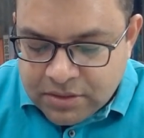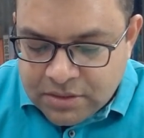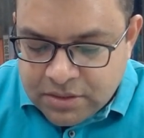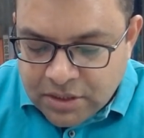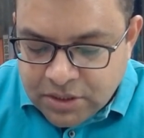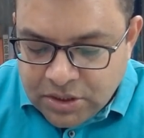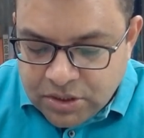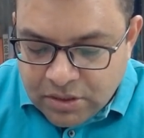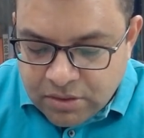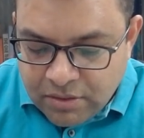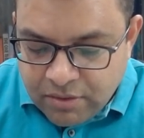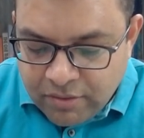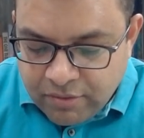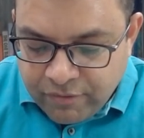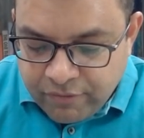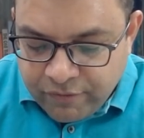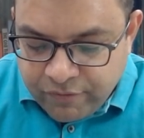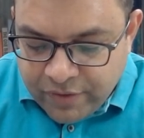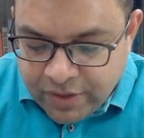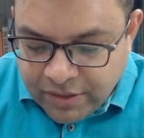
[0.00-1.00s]
such
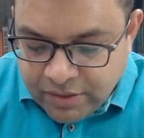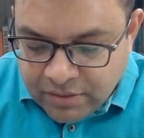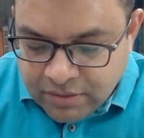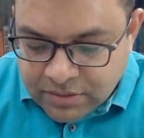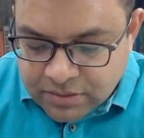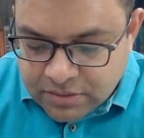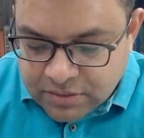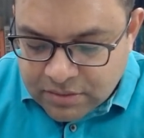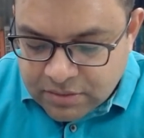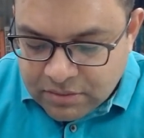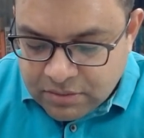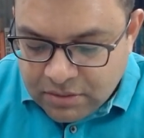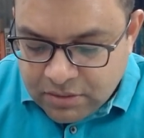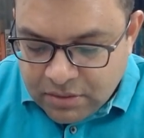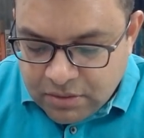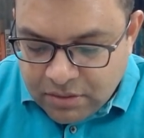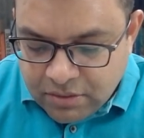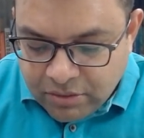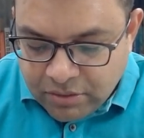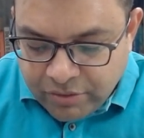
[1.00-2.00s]
fetters
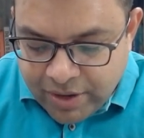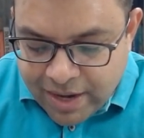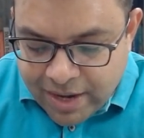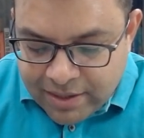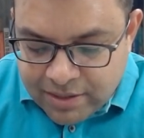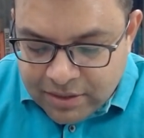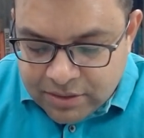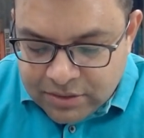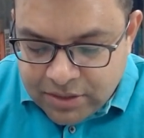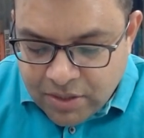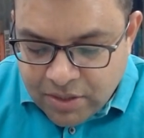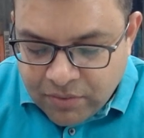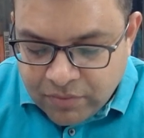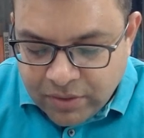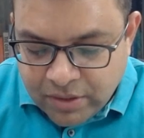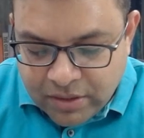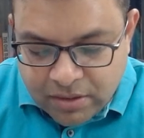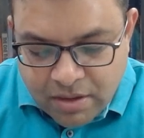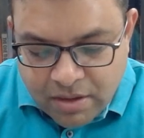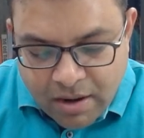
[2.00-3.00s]
drag us down
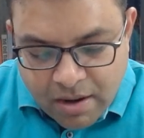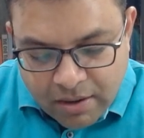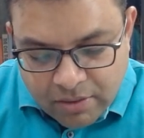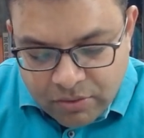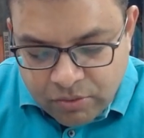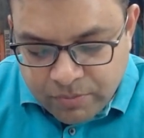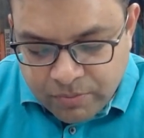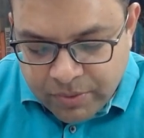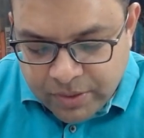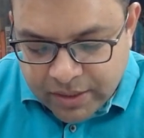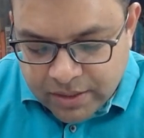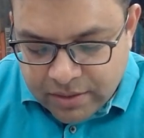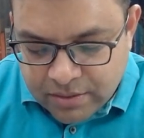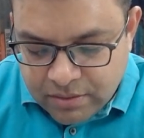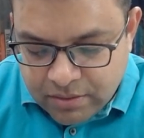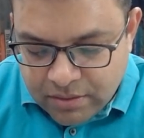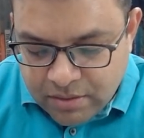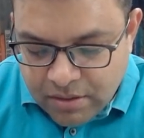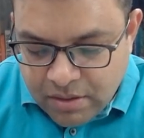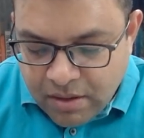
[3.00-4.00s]
and are hard to break
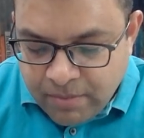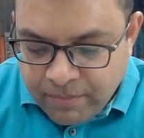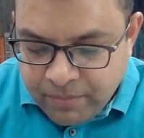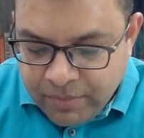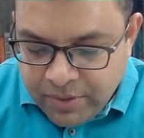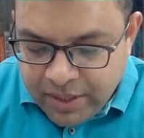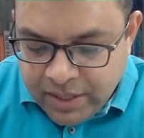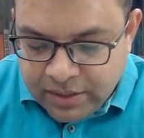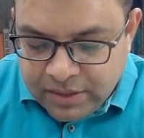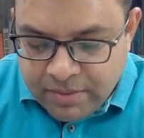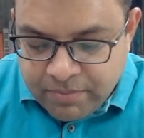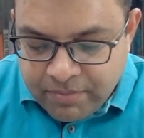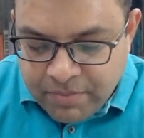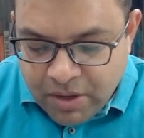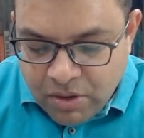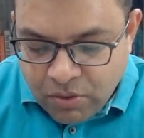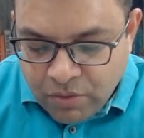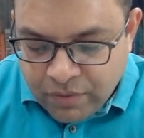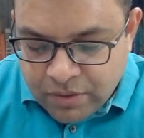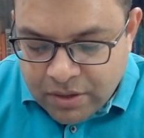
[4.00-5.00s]
break them by
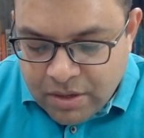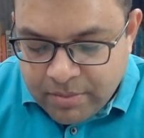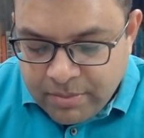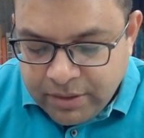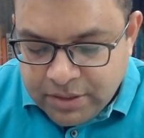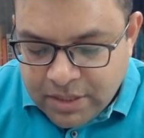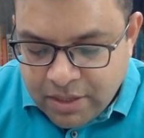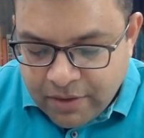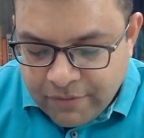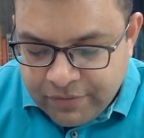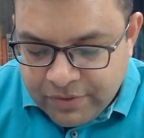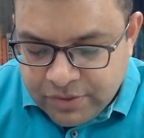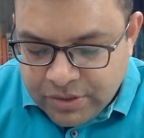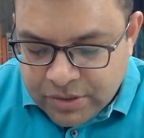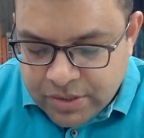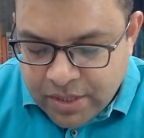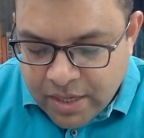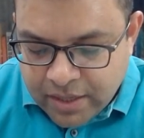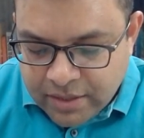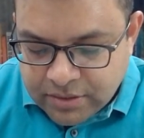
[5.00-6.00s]
overcoming selfish
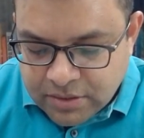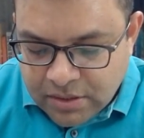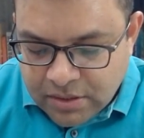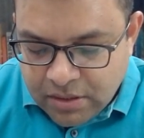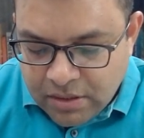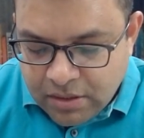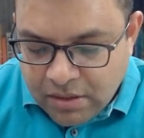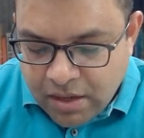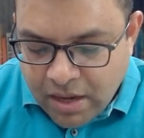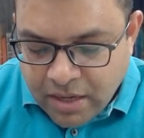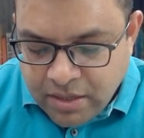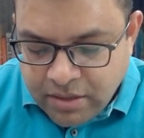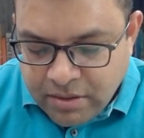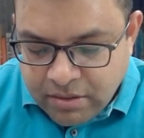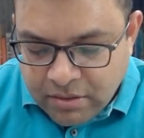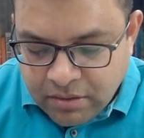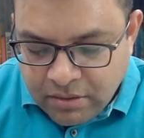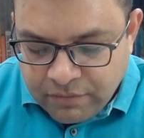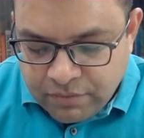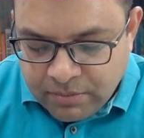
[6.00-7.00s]
desires, and
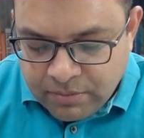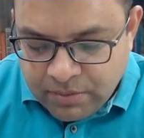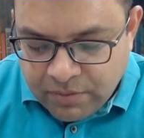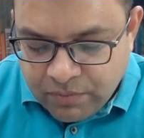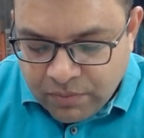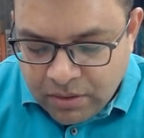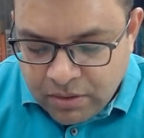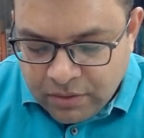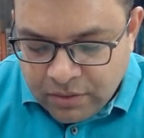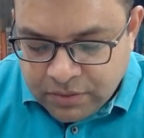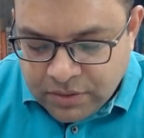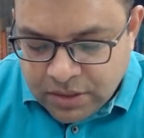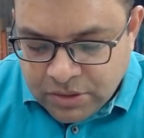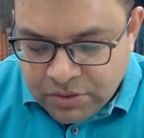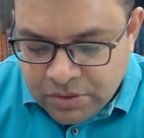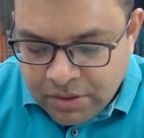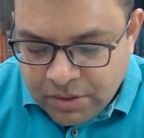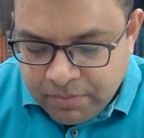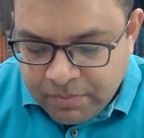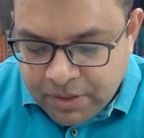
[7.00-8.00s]
turn from the world of
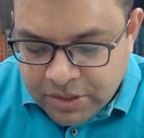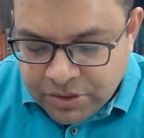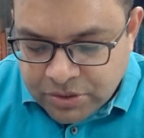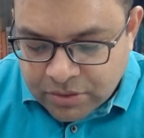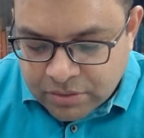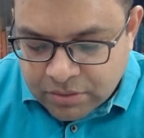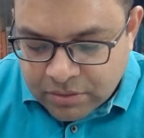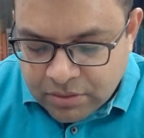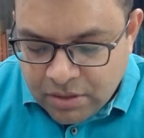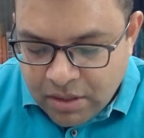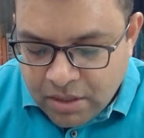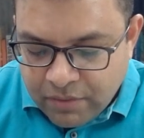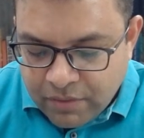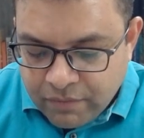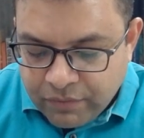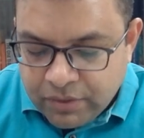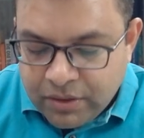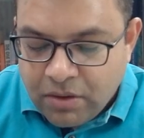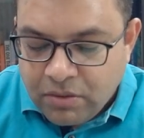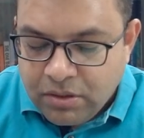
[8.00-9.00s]
sensory pleasure
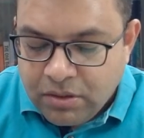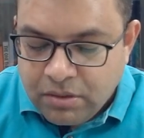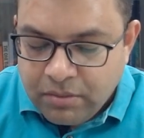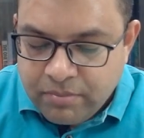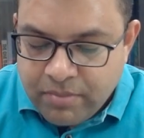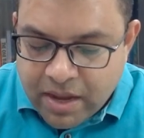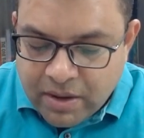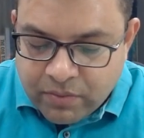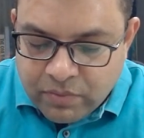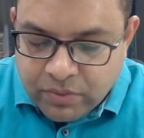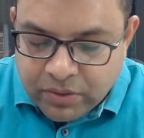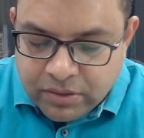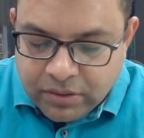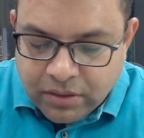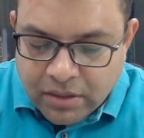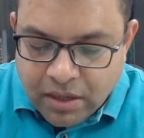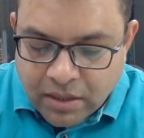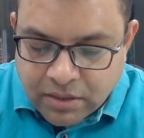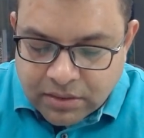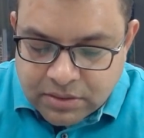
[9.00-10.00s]
without a backward
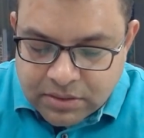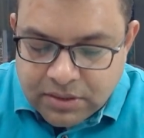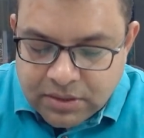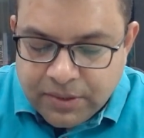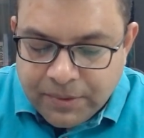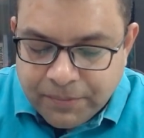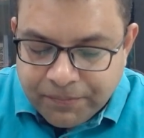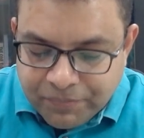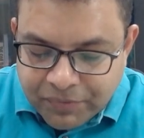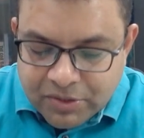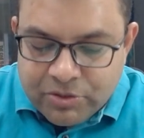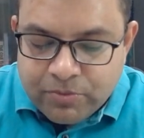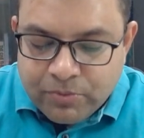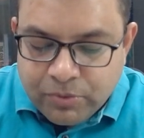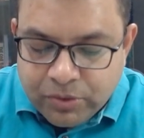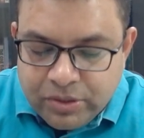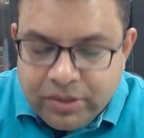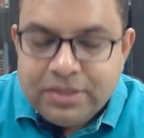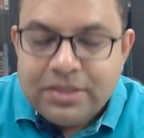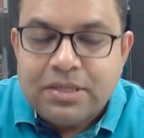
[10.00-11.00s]
glance. The
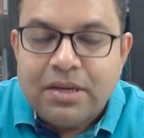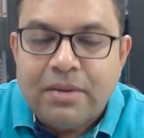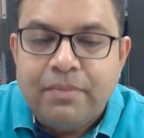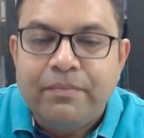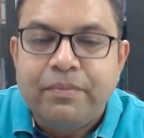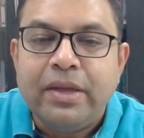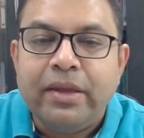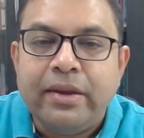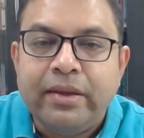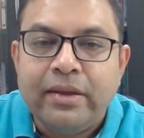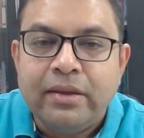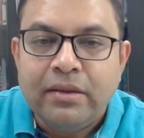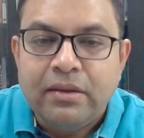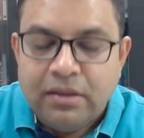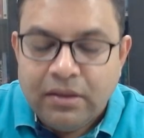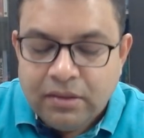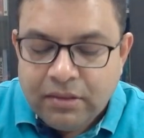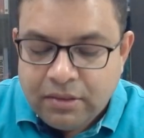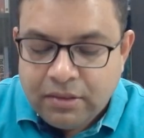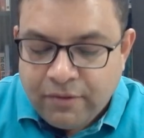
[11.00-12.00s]
Buddha is comparing
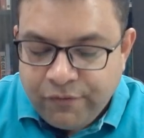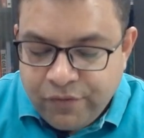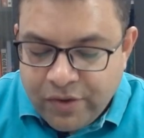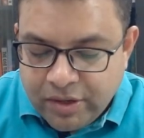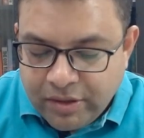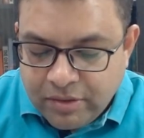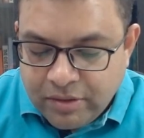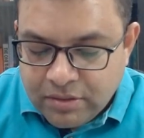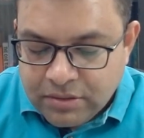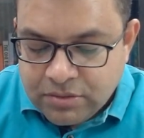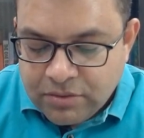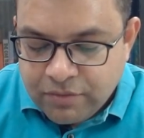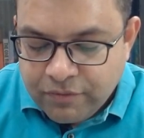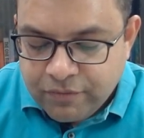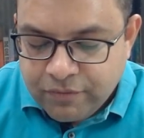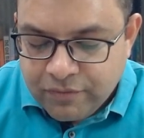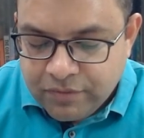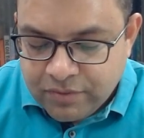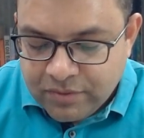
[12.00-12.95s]
the fetters of,